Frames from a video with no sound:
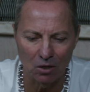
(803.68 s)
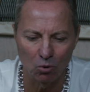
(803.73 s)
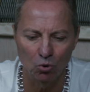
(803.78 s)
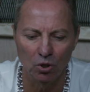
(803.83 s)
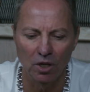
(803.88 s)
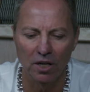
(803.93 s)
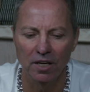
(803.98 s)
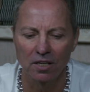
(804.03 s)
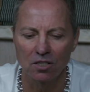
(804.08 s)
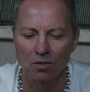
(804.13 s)

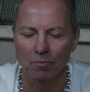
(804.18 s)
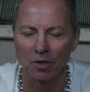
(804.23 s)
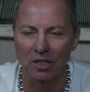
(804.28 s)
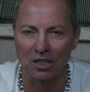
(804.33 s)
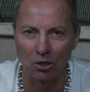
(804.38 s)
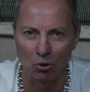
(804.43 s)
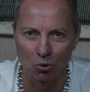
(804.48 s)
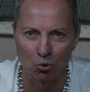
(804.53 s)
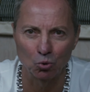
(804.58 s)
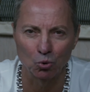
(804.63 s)
Where I
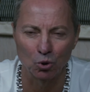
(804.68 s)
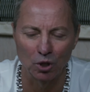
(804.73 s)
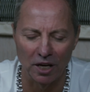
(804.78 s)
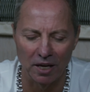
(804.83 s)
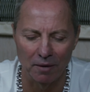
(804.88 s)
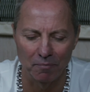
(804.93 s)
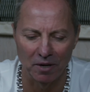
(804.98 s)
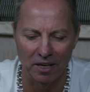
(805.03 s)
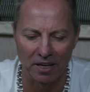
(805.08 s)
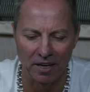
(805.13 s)
look,
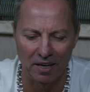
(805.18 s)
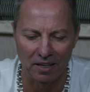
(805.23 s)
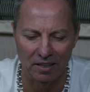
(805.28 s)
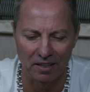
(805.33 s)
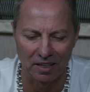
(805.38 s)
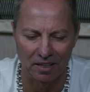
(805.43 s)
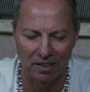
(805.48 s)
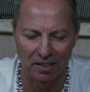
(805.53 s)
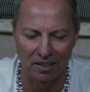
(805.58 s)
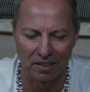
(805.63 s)
there
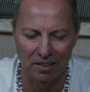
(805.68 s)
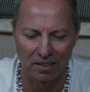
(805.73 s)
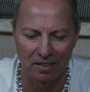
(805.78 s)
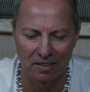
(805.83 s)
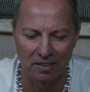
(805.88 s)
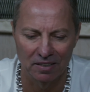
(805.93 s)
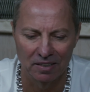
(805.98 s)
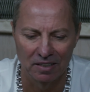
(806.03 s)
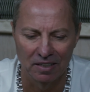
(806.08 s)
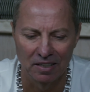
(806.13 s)
is my
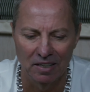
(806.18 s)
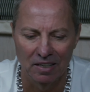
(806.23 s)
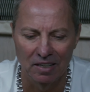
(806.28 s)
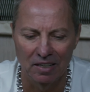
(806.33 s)
energy.